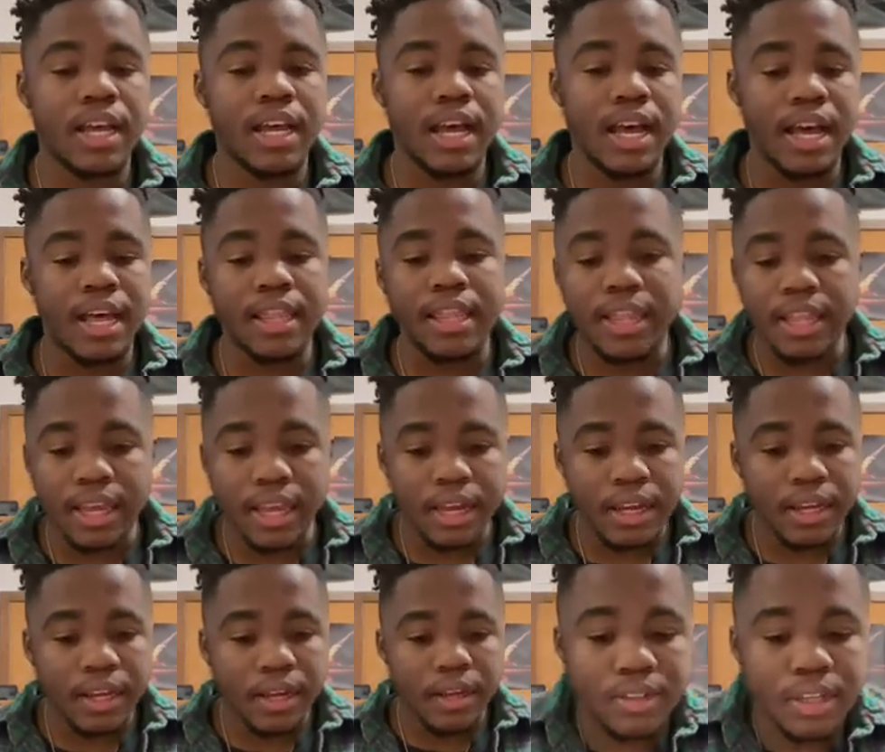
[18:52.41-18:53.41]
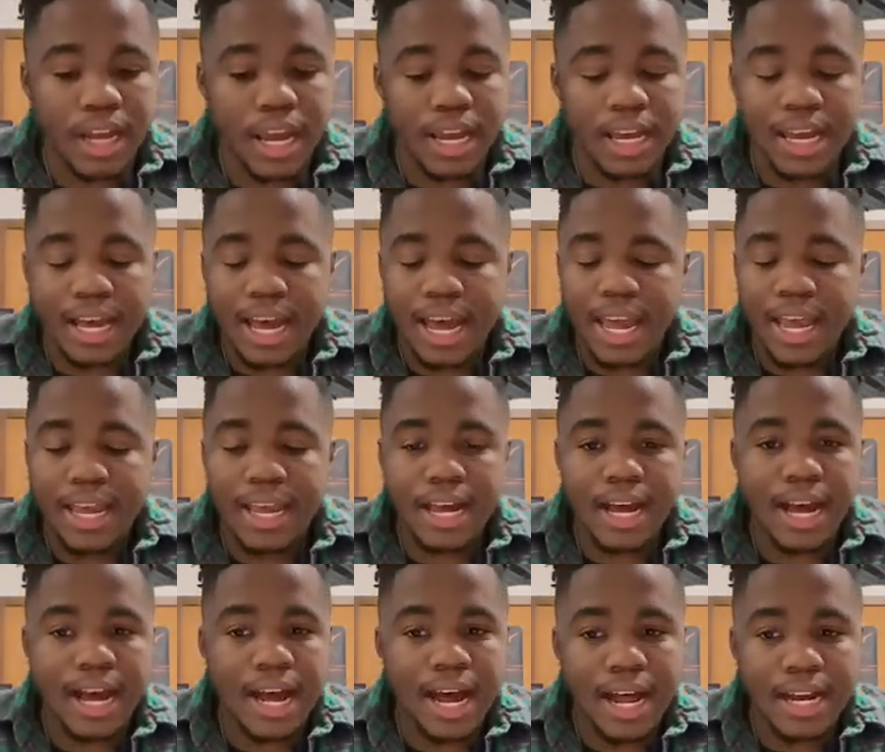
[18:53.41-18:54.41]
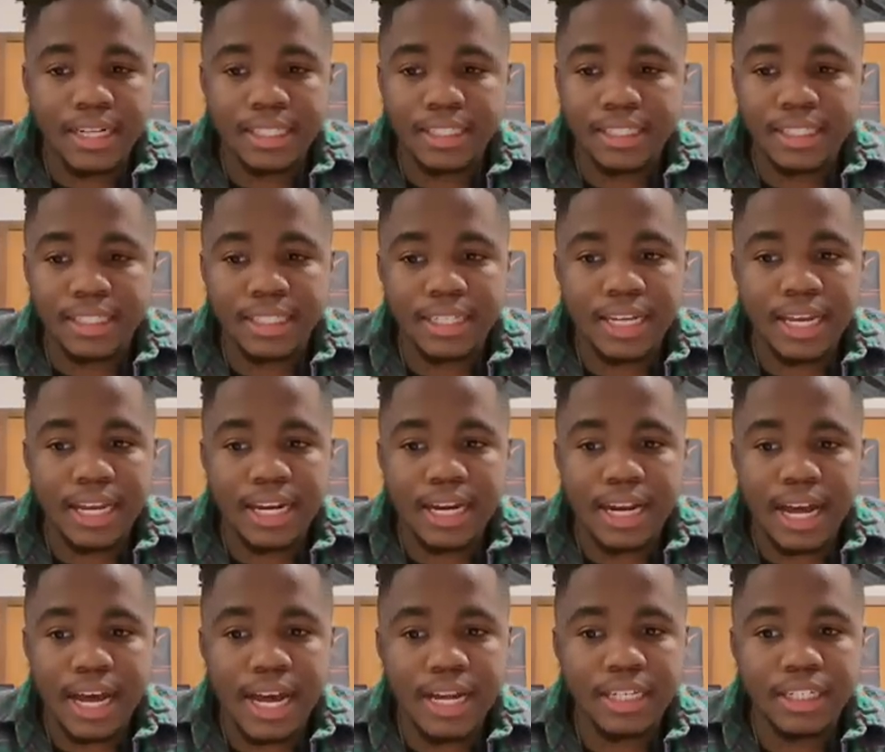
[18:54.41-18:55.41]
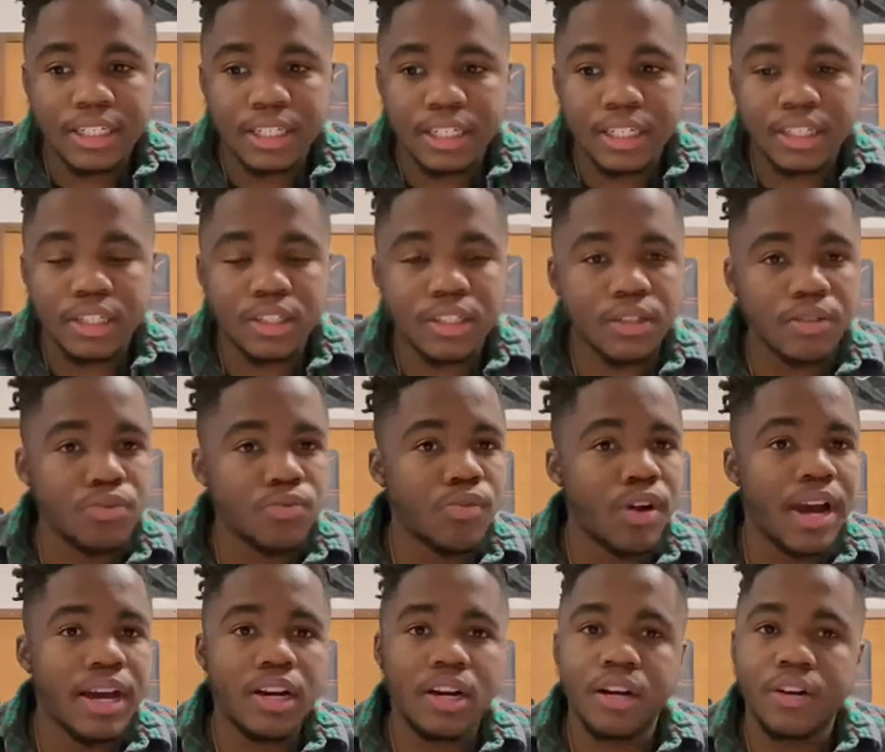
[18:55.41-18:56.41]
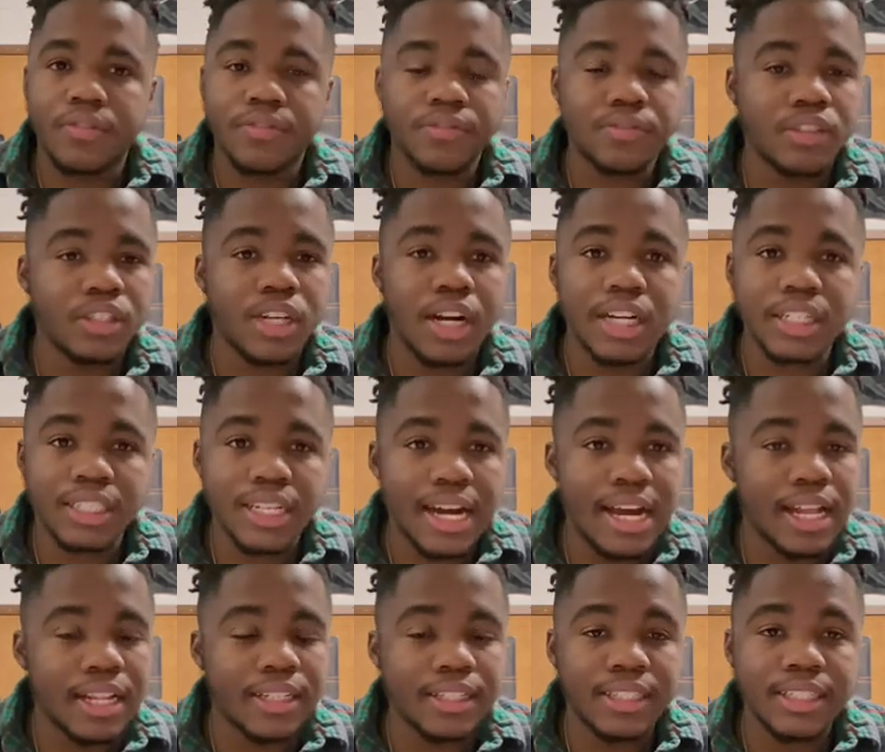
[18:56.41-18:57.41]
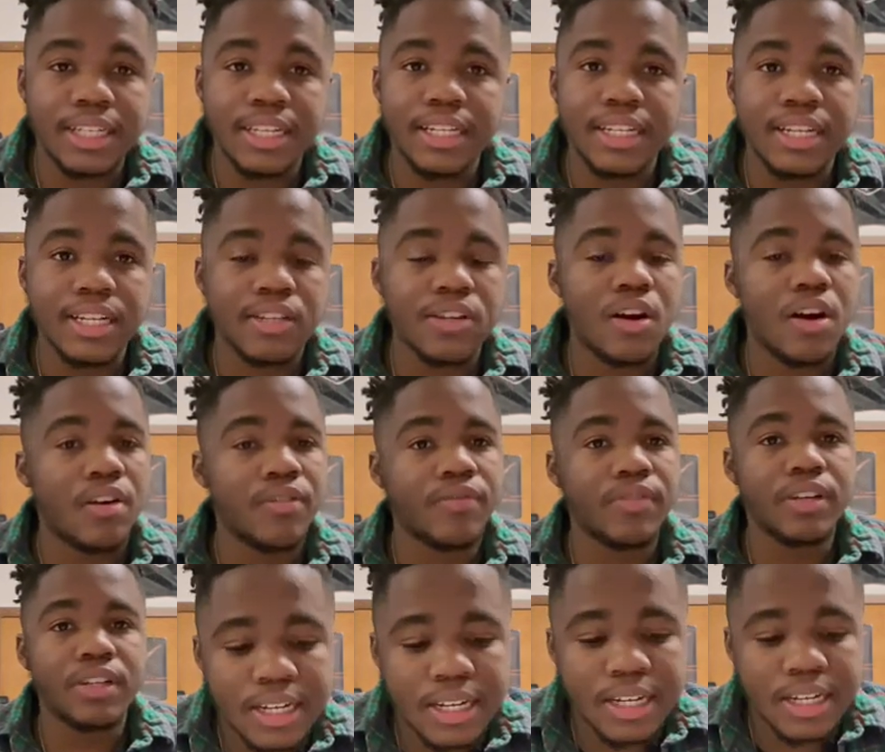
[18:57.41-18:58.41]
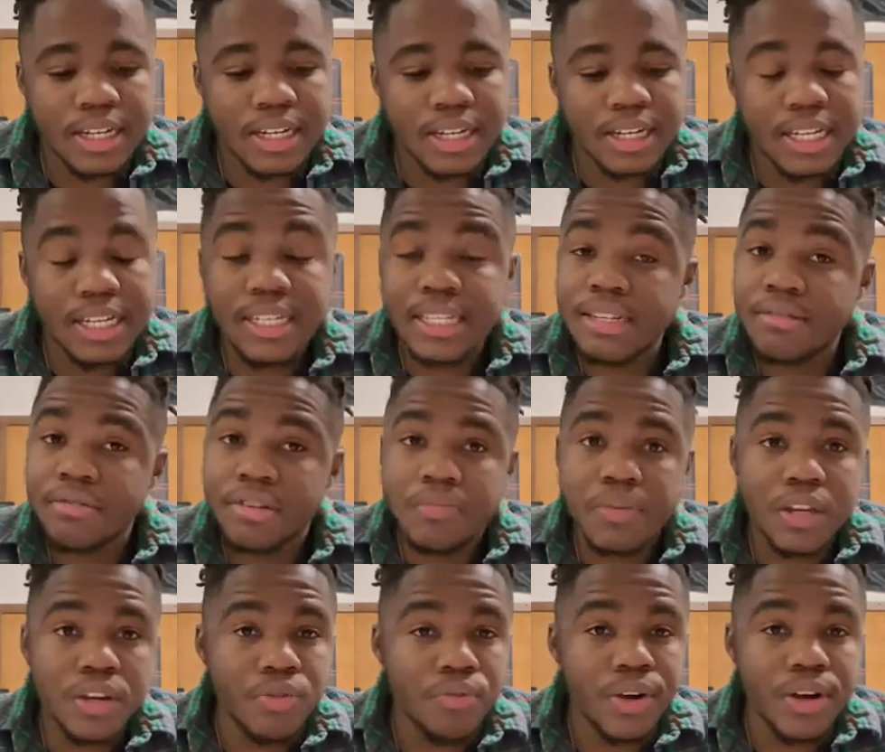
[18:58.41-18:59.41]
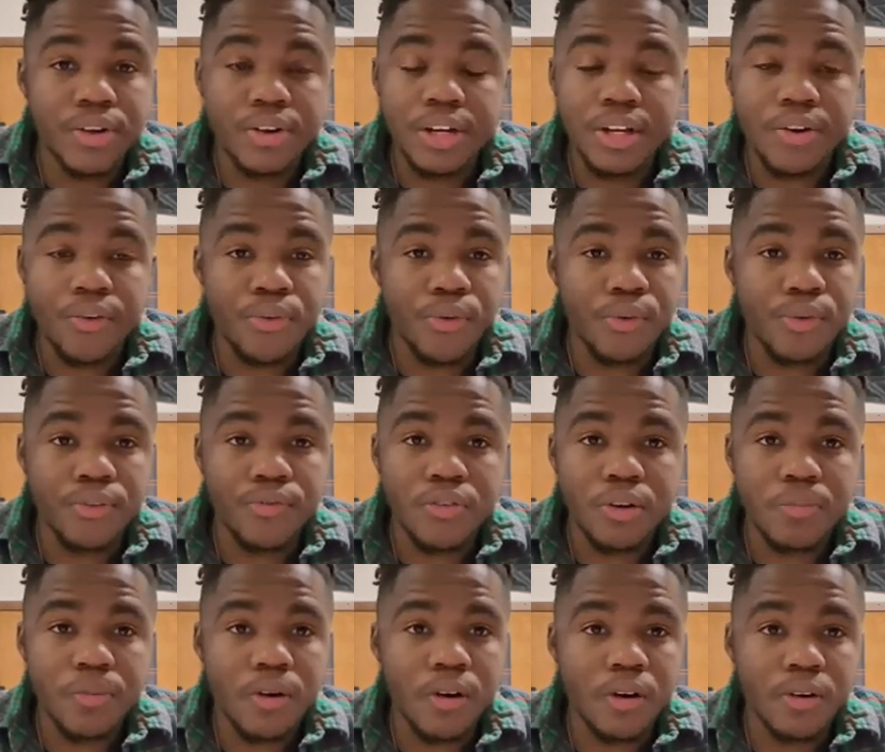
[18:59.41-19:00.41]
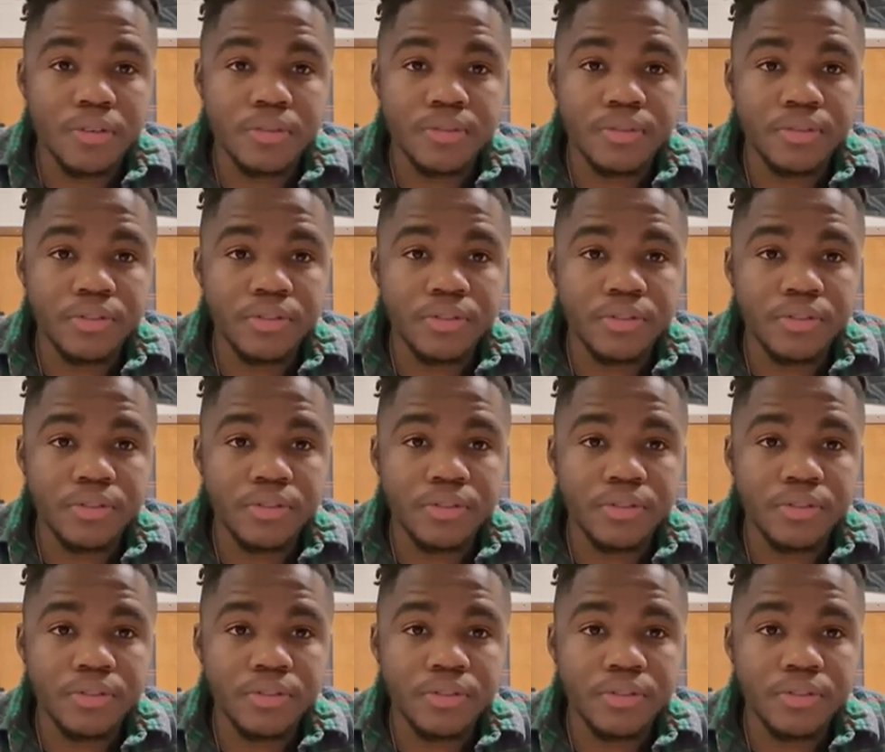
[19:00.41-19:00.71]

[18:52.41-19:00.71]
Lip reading: I think I honestly cannot just write off Josh Allen in this offense. He seems to be the real deal throwing the football.